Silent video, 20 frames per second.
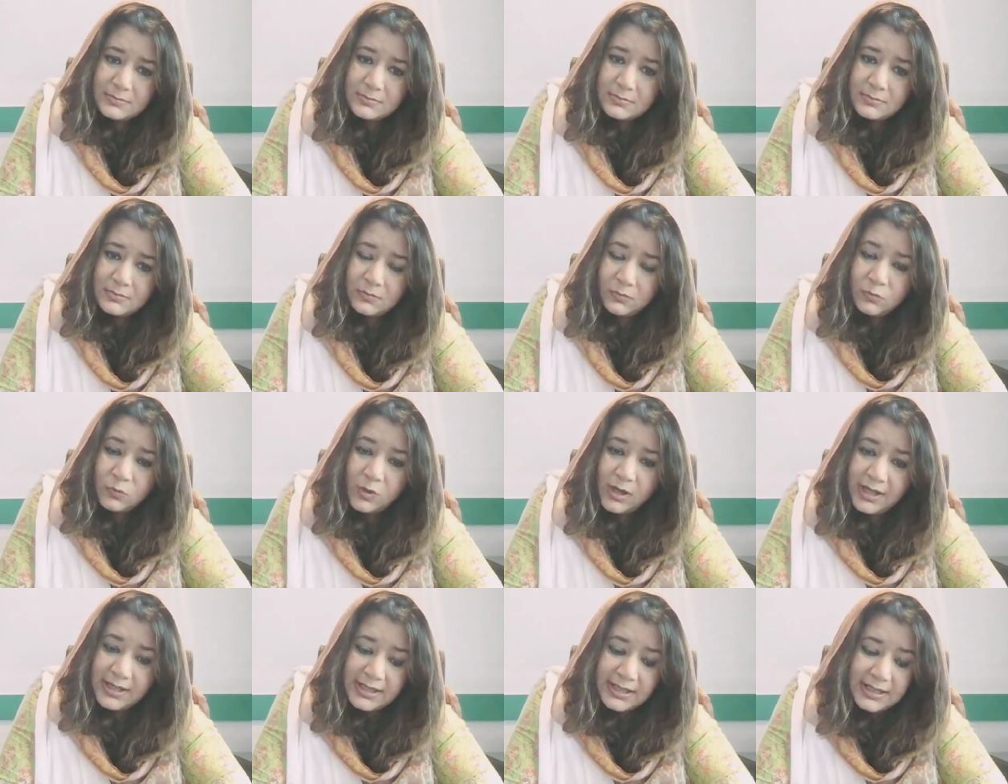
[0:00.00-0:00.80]

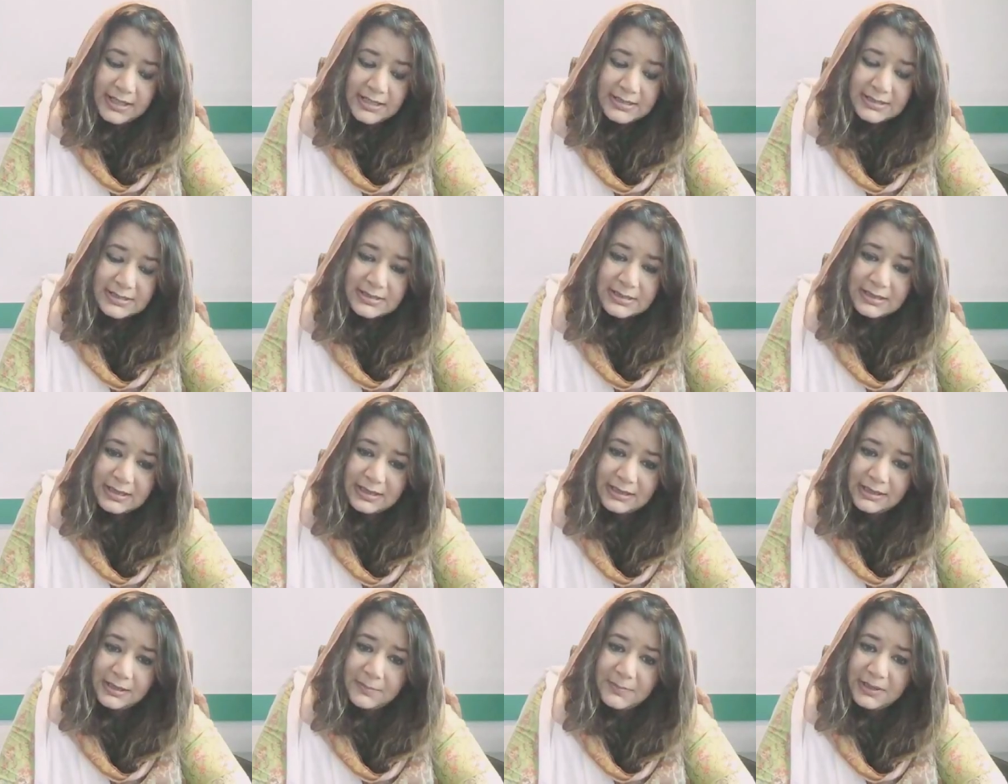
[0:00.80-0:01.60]
Why isn't
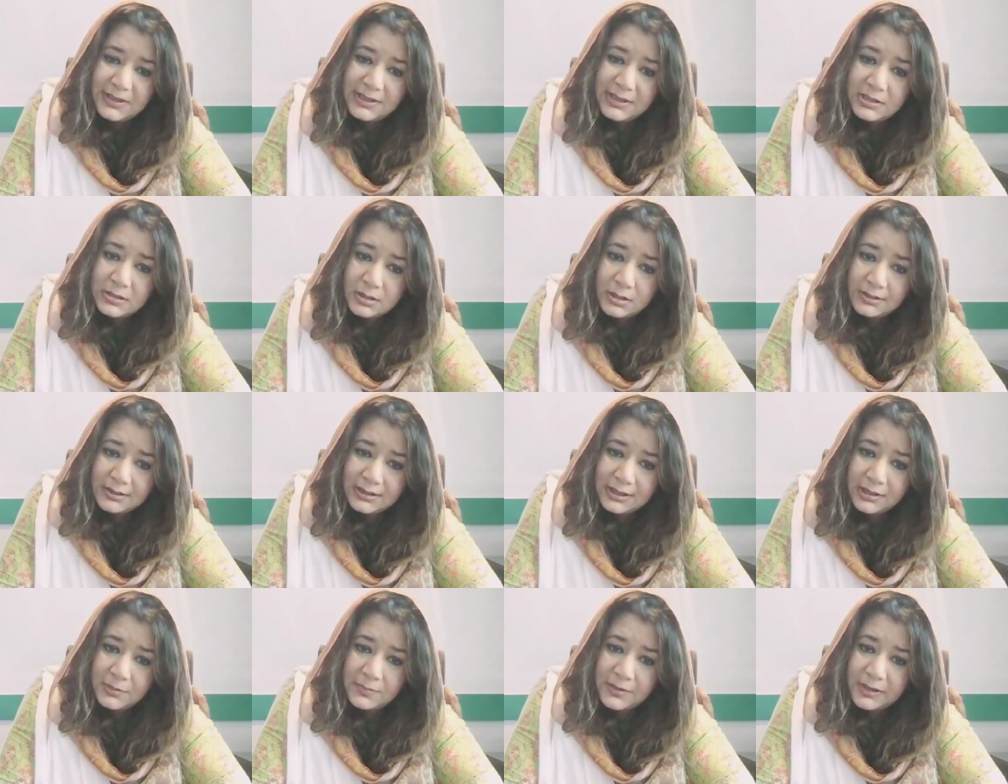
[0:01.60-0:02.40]
anybody
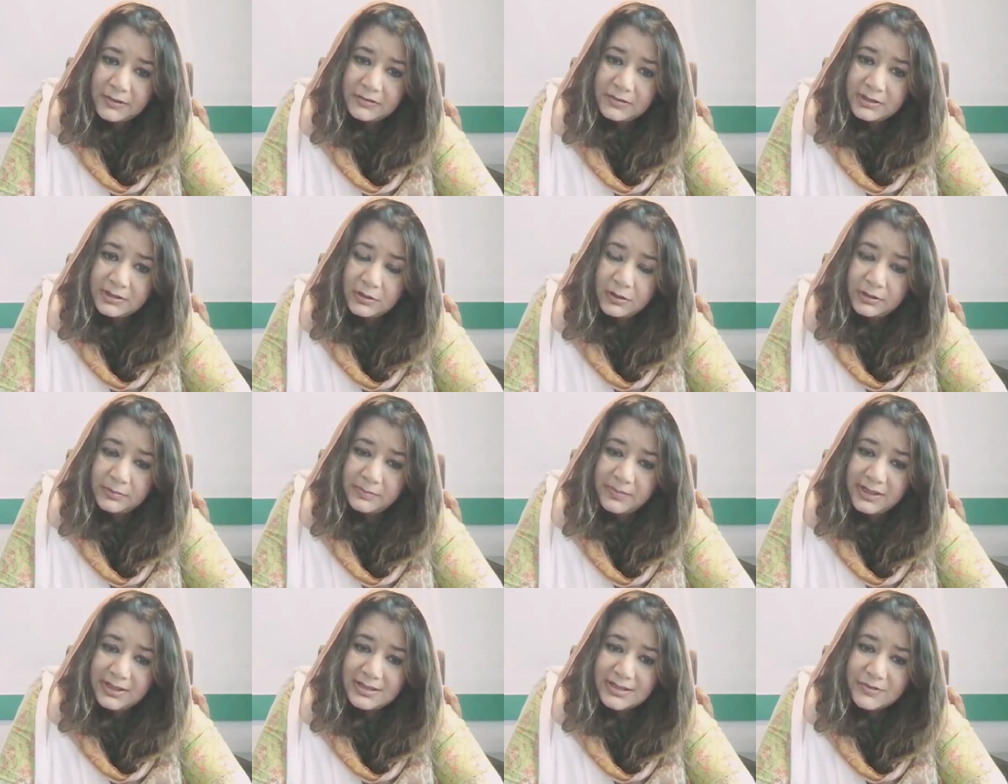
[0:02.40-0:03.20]
talking about it on
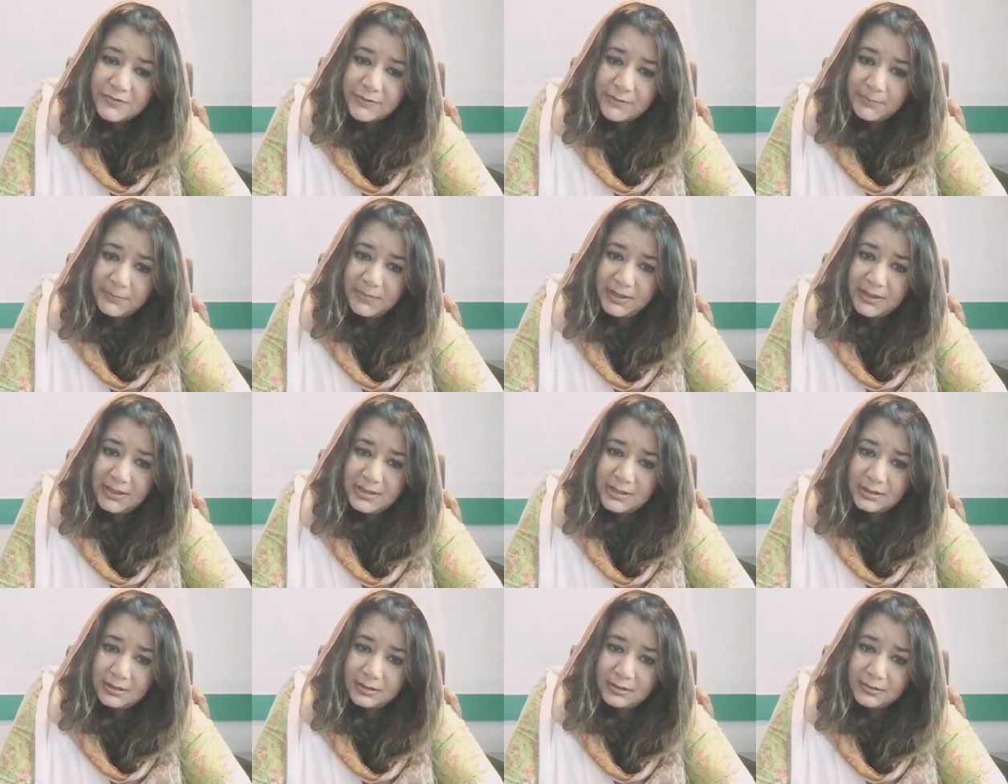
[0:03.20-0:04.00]
mainstream
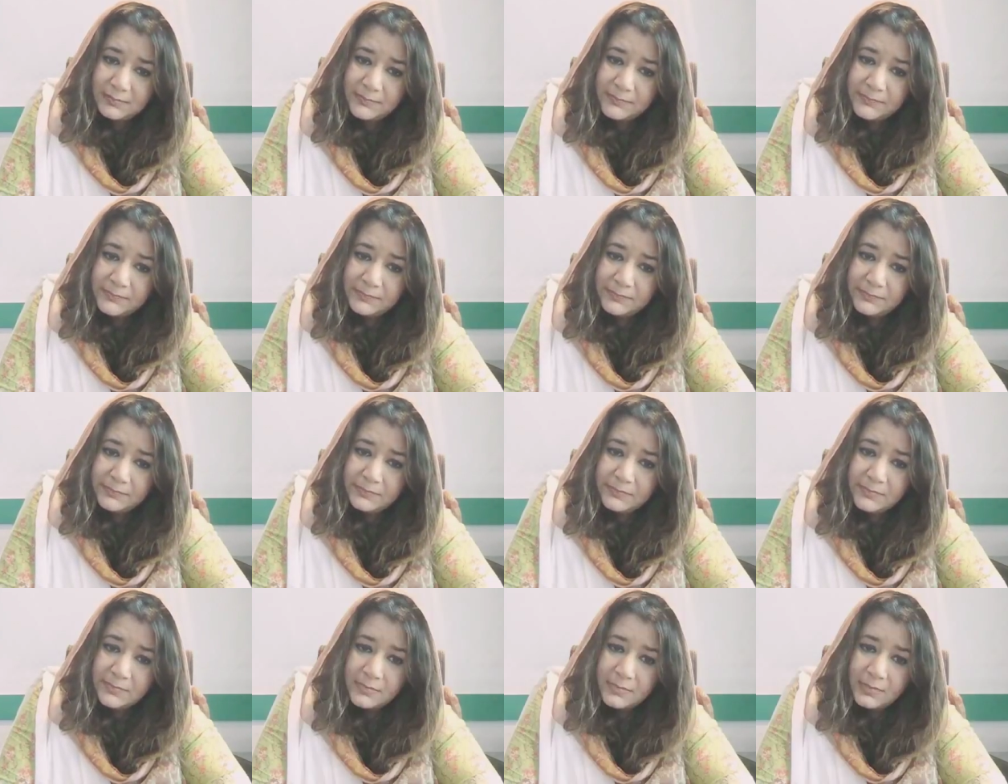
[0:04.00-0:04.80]
media?
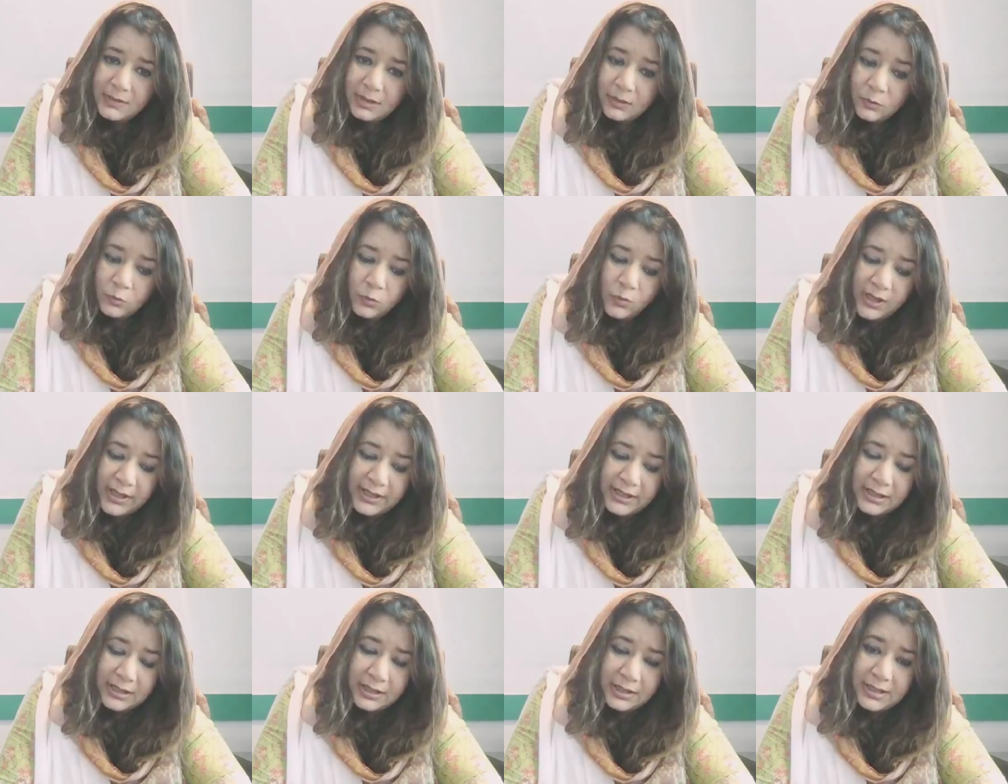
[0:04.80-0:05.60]

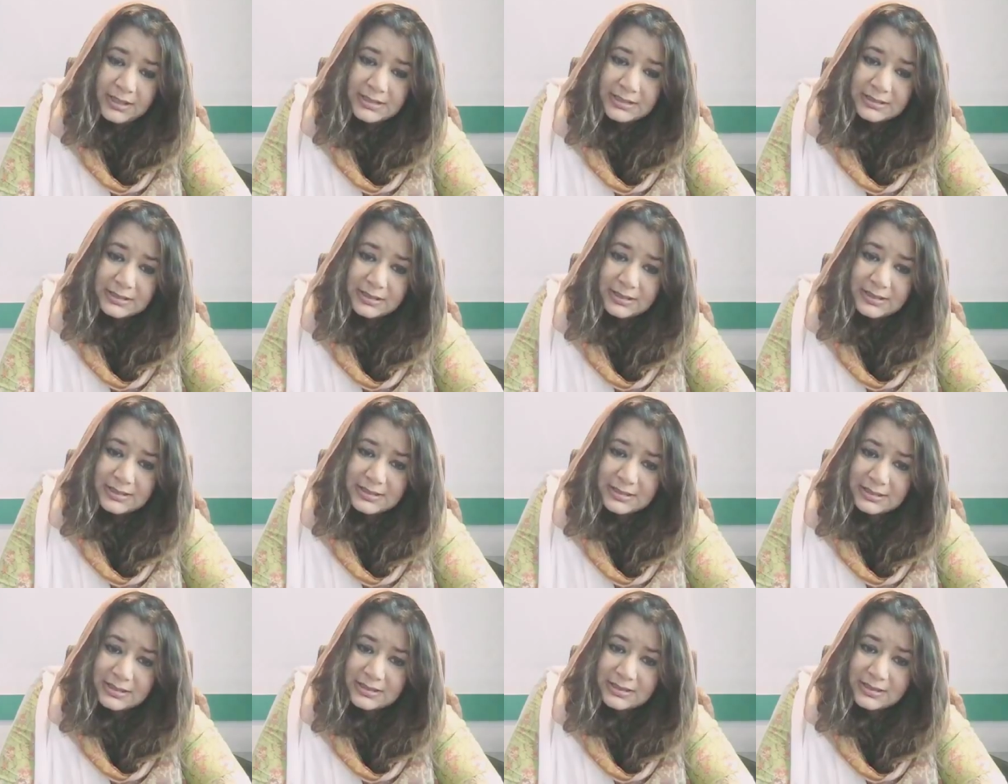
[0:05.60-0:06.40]
Why is there
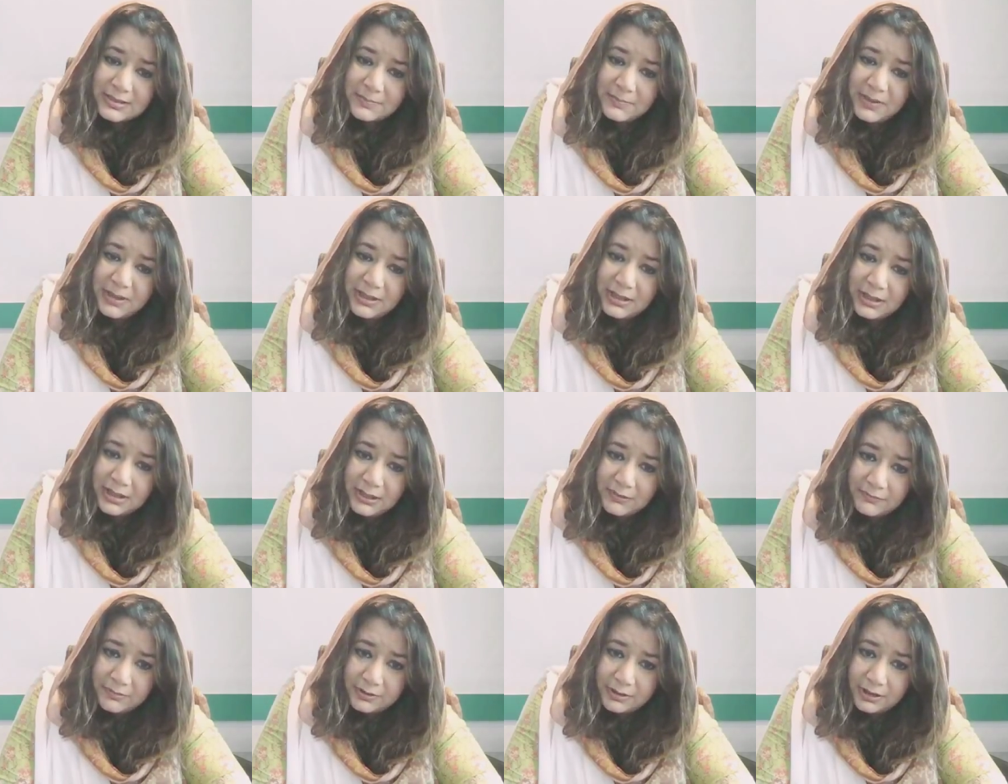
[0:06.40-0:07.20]
such a big
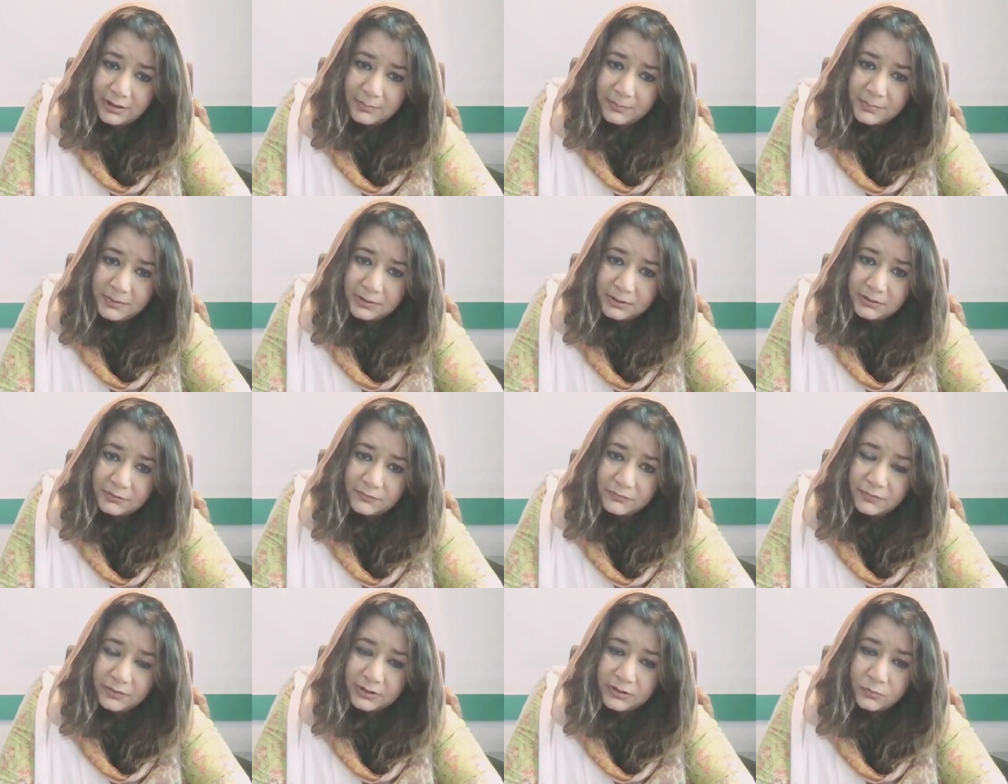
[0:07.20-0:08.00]
cover-up
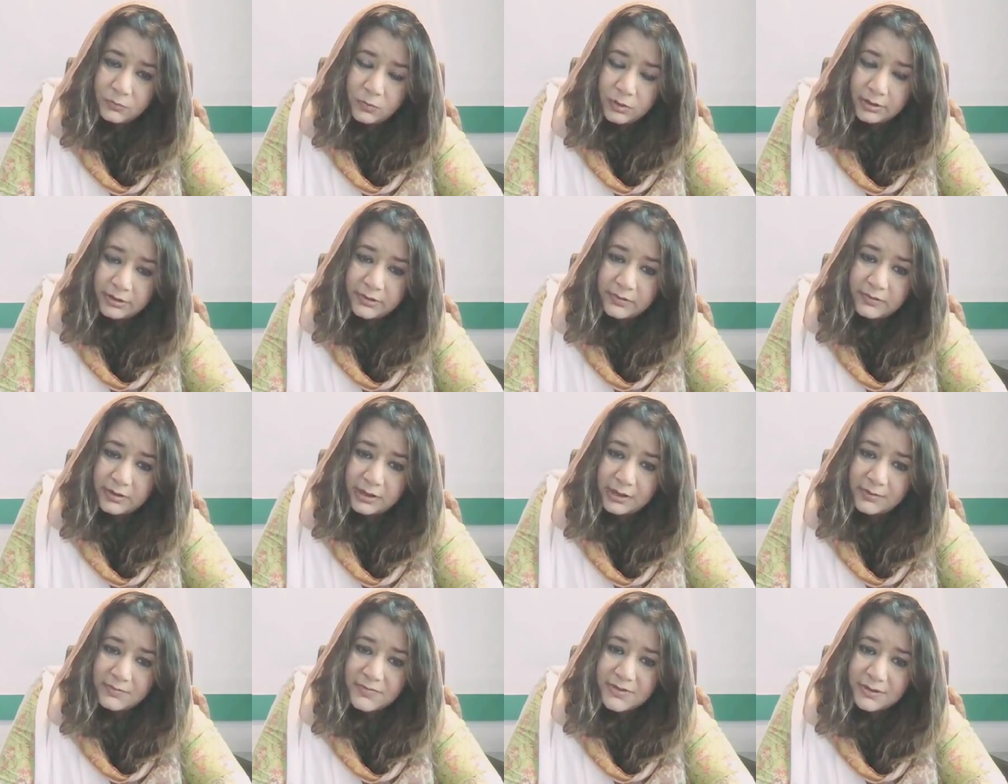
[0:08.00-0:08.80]
for the war
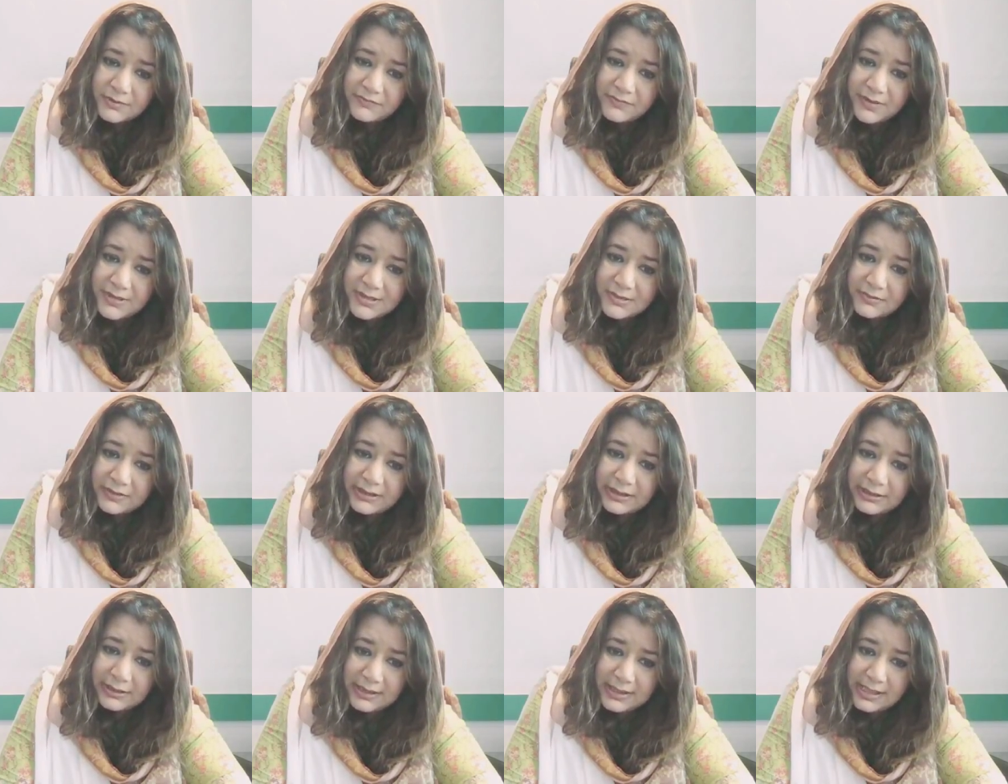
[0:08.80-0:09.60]
crimes of
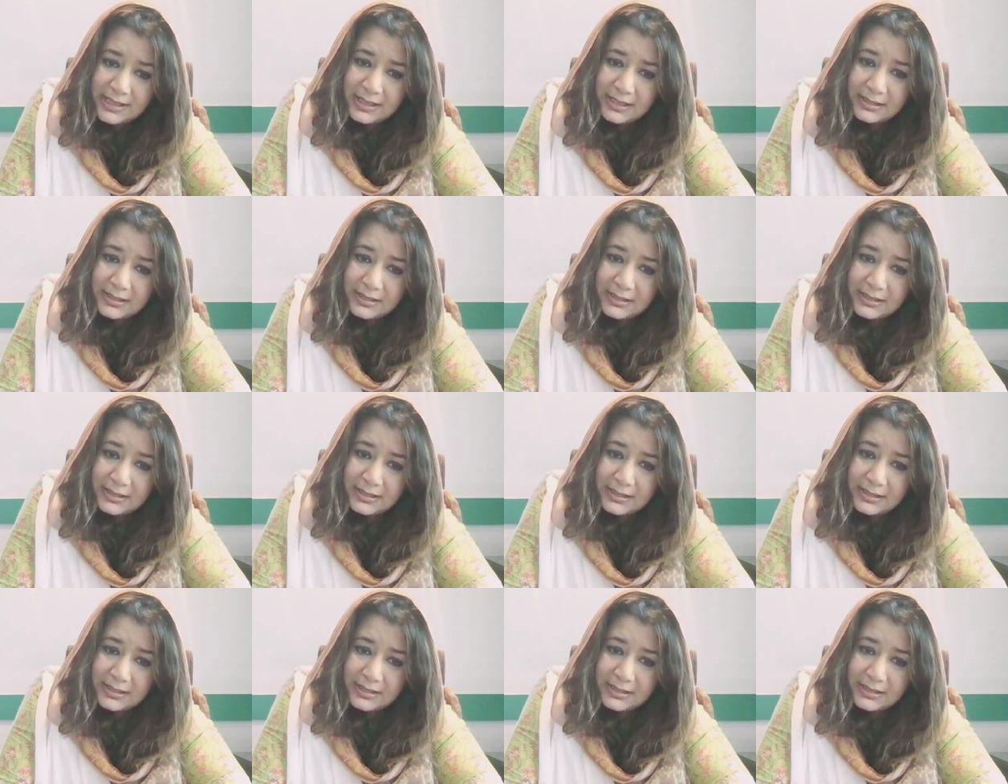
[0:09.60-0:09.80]
Israel again?